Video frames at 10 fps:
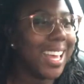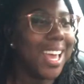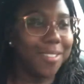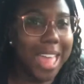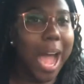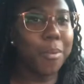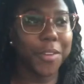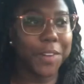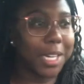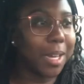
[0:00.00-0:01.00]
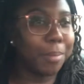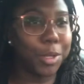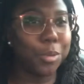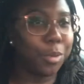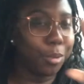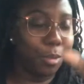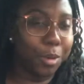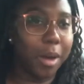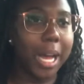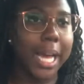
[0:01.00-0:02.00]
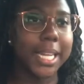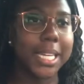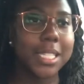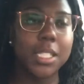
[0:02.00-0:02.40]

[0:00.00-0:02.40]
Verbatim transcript: y'all work for the company. You you you know how it is.